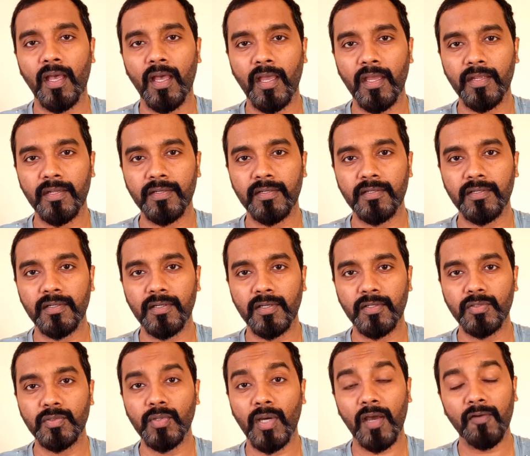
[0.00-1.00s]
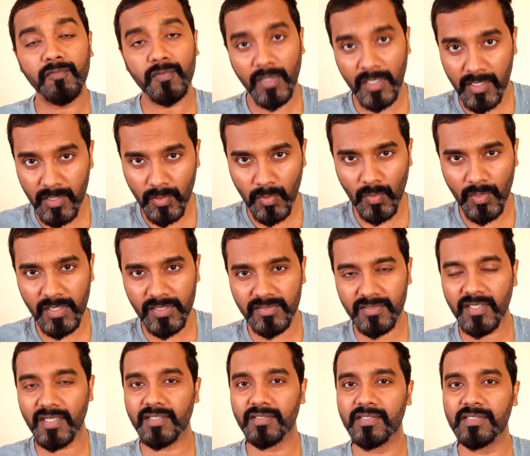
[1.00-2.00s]
and uh, you have to
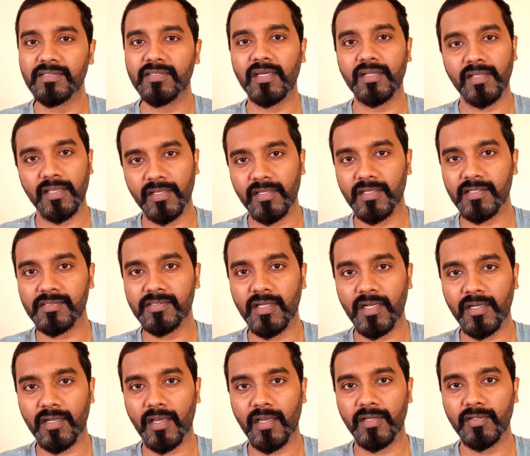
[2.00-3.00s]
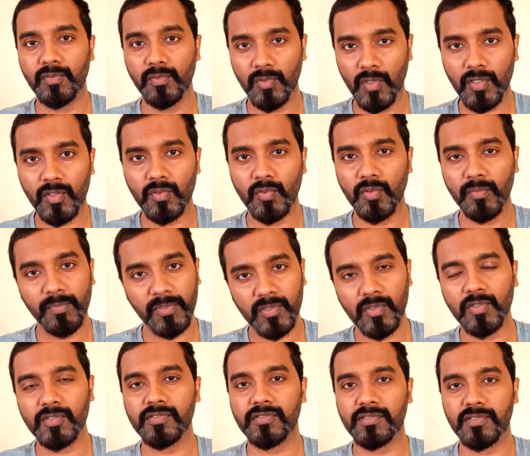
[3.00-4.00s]
acknowledge that these are areas that I do not know
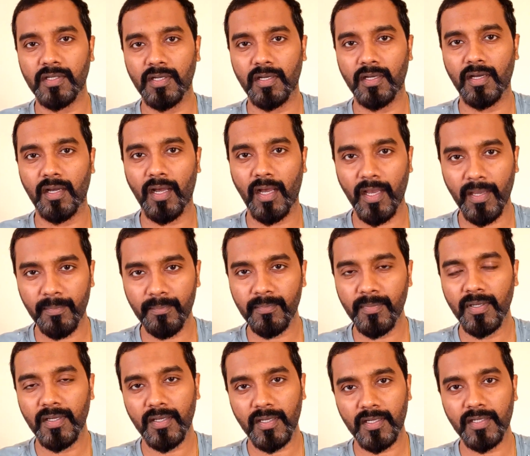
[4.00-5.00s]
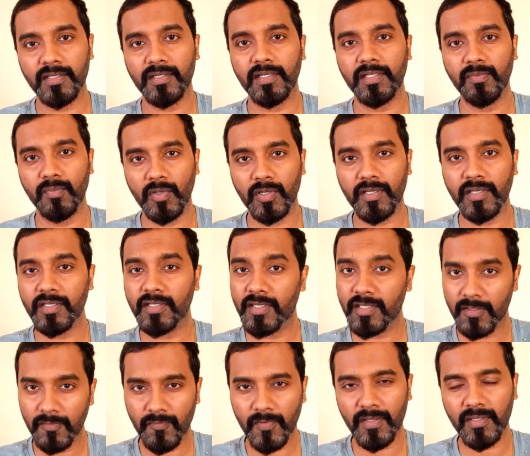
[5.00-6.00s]
because uh, I am currently working
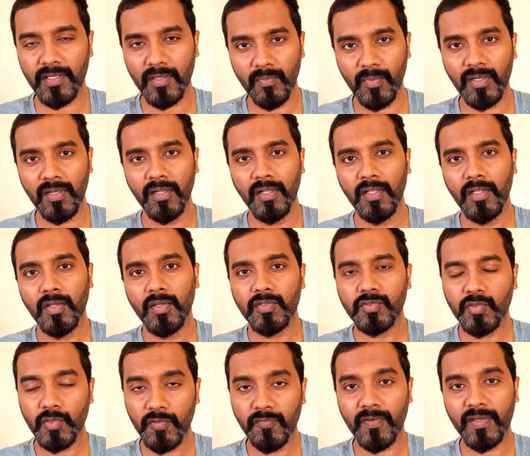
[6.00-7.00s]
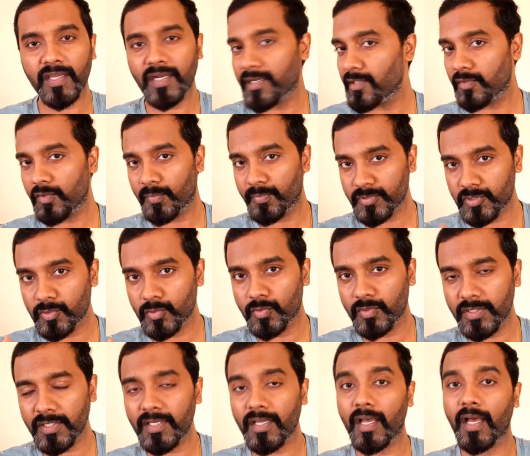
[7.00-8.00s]
in a different level. So if I get an
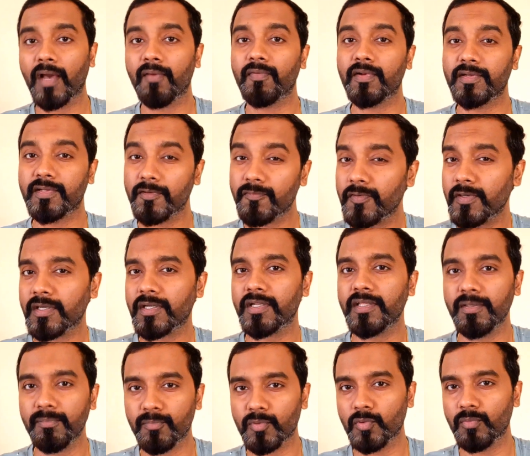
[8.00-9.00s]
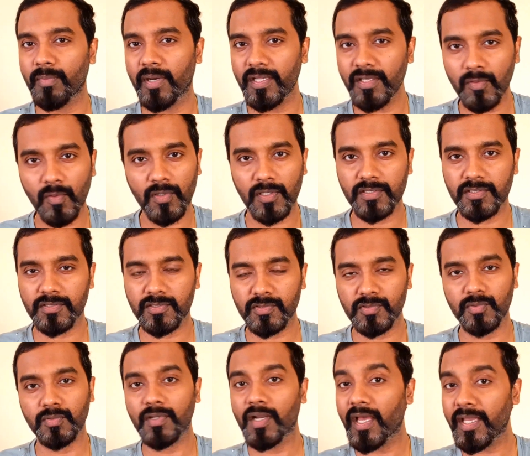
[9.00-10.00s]
opportunity, I will definitely improve my knowledge.
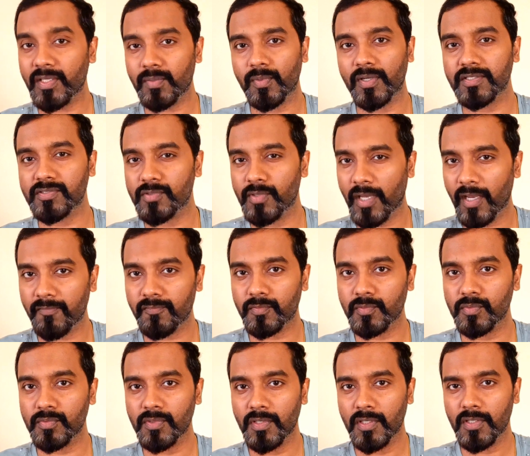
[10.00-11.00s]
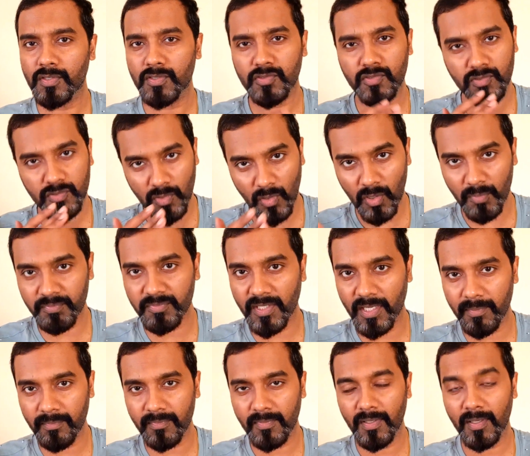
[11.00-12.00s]
So likewise, you have to stop
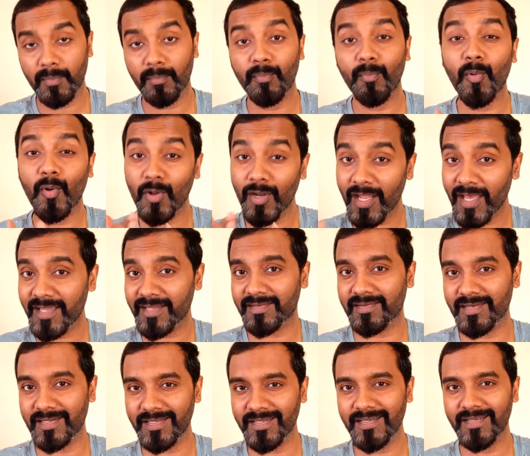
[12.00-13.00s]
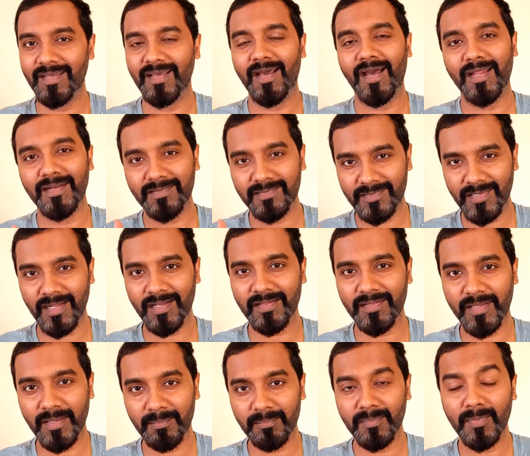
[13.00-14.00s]
them politely and
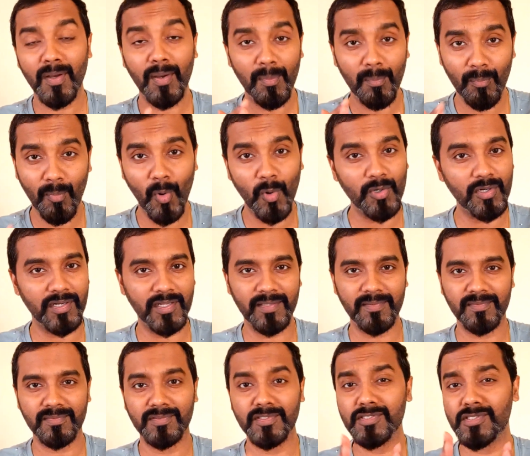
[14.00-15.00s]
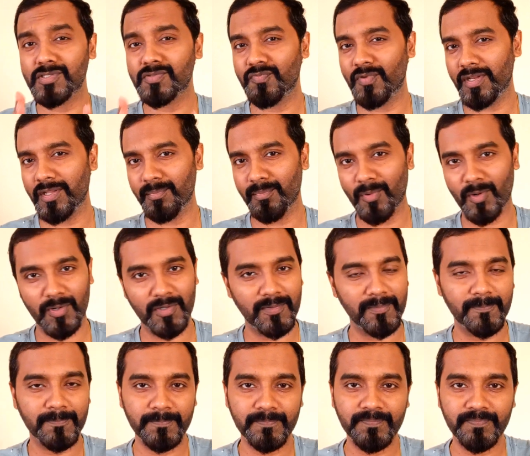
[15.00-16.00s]
tell them boldly. This is very important.